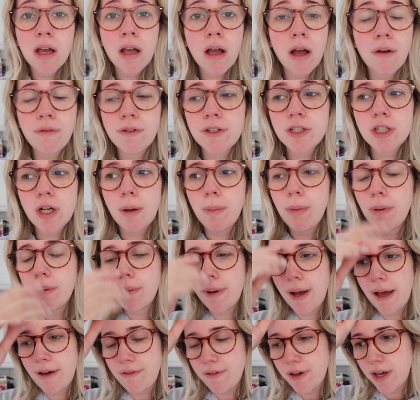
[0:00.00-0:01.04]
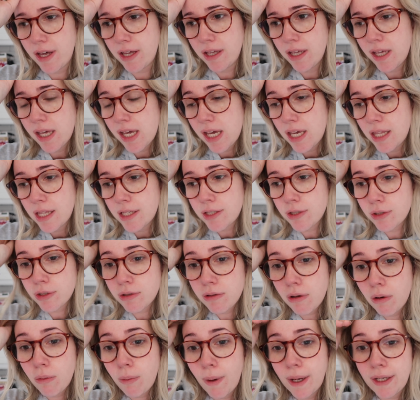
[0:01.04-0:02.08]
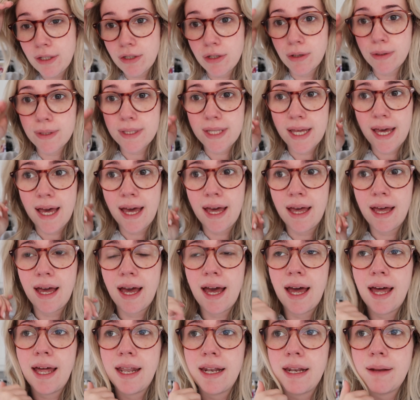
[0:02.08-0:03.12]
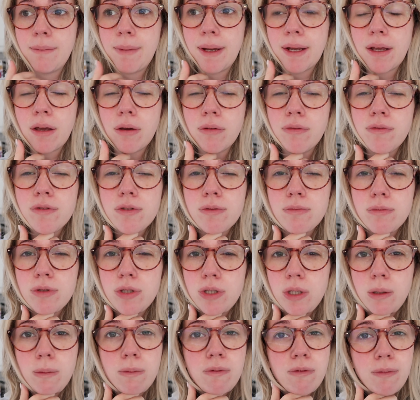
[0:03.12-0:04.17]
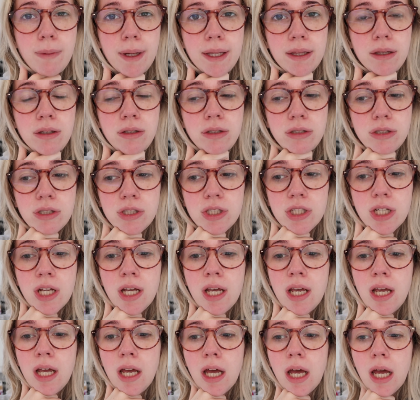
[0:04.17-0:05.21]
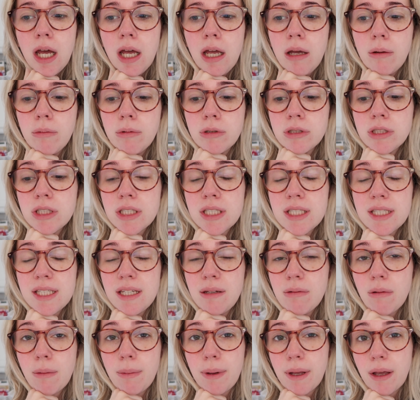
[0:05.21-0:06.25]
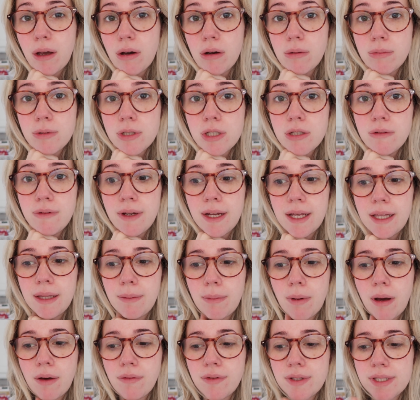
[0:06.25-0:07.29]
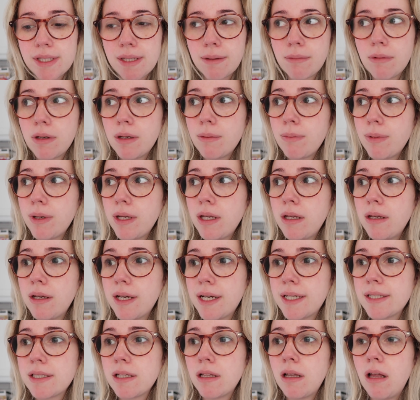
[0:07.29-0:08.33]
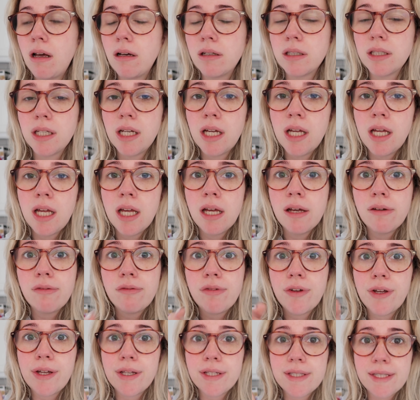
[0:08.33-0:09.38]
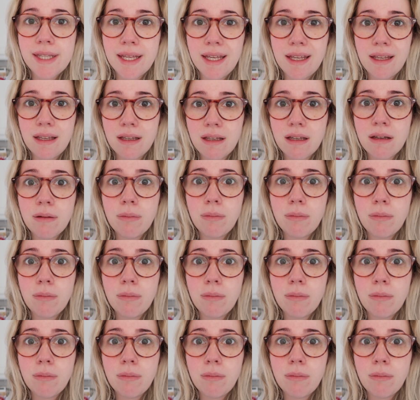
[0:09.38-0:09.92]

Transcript: coffee shop or whatever. There's also a Waitrose there, and I might go for some soup for my lunch, and we'll just see what we get up to really. But obviously I'm going to bring you guys along first thing,